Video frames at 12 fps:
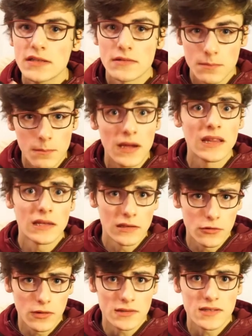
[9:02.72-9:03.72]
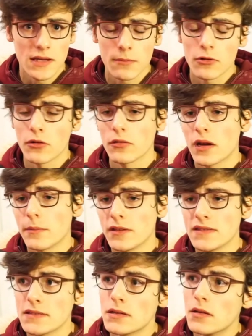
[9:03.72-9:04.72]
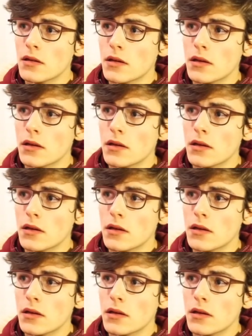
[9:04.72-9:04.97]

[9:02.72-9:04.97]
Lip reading: this is mainly directed at programmers.